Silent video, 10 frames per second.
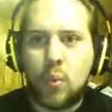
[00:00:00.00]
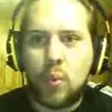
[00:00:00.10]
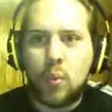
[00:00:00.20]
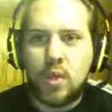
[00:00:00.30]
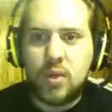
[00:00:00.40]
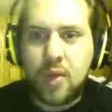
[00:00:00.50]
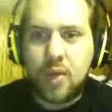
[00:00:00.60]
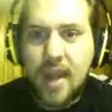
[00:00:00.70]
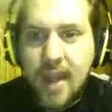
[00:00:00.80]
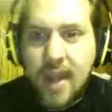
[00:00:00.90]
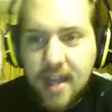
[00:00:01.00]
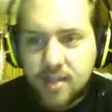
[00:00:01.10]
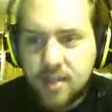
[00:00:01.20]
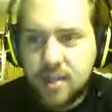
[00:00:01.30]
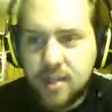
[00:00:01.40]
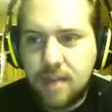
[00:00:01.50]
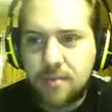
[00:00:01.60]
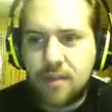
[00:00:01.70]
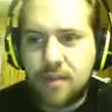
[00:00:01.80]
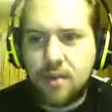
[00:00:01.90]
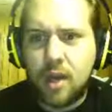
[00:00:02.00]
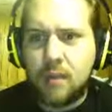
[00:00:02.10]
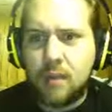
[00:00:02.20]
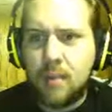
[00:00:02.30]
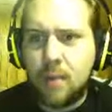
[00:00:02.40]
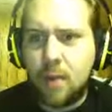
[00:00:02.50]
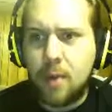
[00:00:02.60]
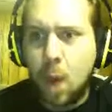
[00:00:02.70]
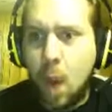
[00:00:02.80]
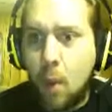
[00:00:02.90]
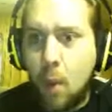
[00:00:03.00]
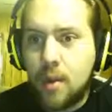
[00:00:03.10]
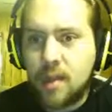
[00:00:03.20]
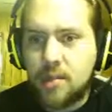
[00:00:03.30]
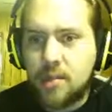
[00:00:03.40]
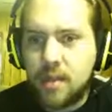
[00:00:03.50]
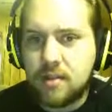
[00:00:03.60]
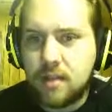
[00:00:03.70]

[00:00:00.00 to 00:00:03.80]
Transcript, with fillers: didn't do as much damage as I thought it would be, but oh, you speeds.